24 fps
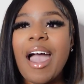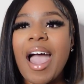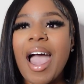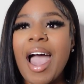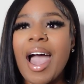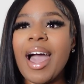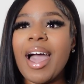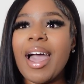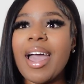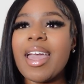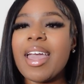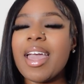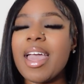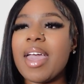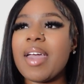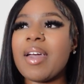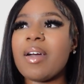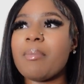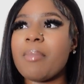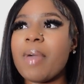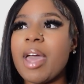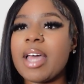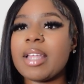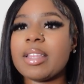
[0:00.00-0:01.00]
I
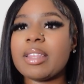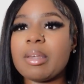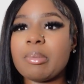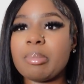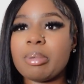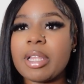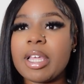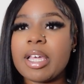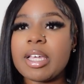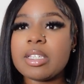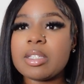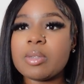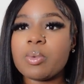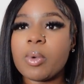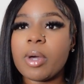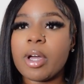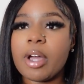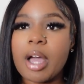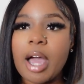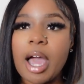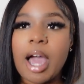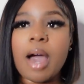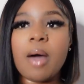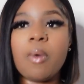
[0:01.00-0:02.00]
am at the place
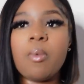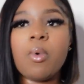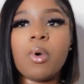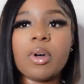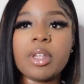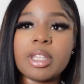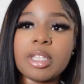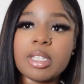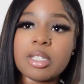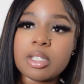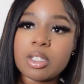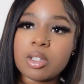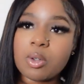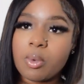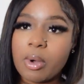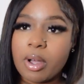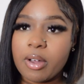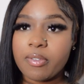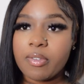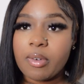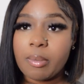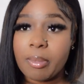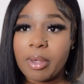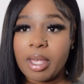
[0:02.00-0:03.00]
where I want this to
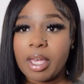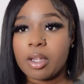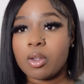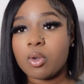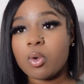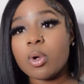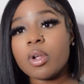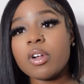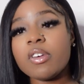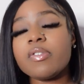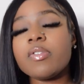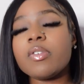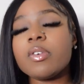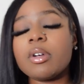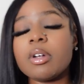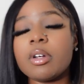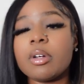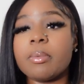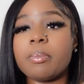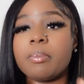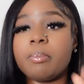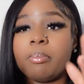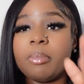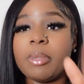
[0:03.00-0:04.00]
work for me. In order
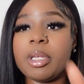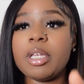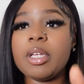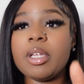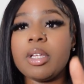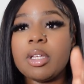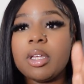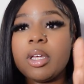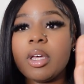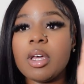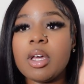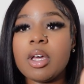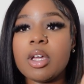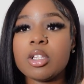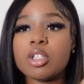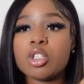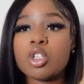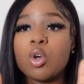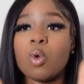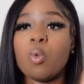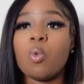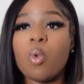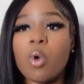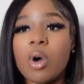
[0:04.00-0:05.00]
for me
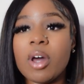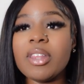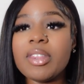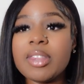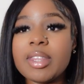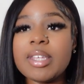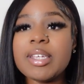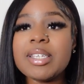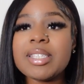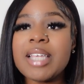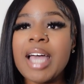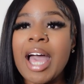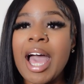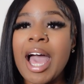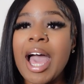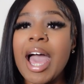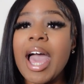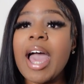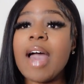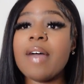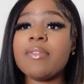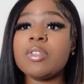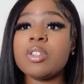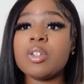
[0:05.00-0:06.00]
to want this, I
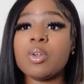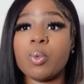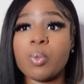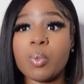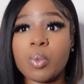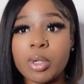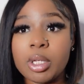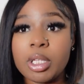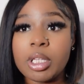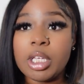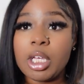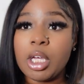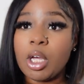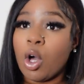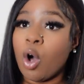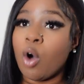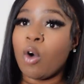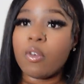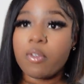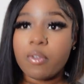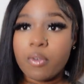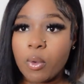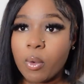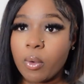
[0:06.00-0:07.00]
have to really
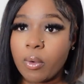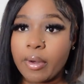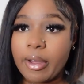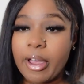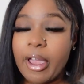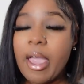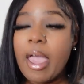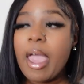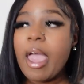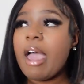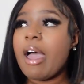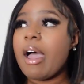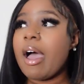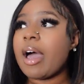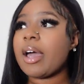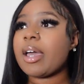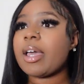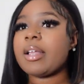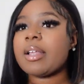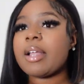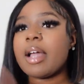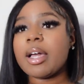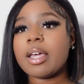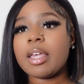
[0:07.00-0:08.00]
go for it. I
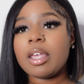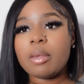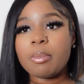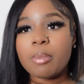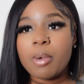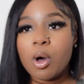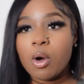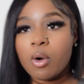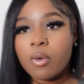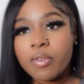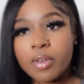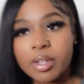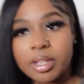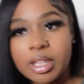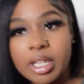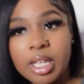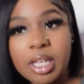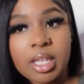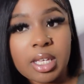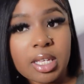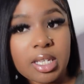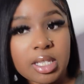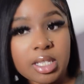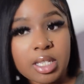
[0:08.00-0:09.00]
cannot keep
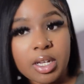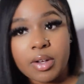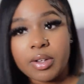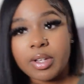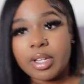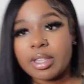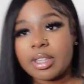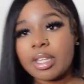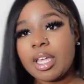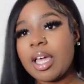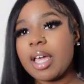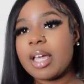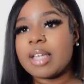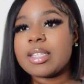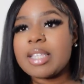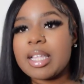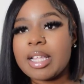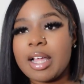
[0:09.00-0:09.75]
overthinking certain things.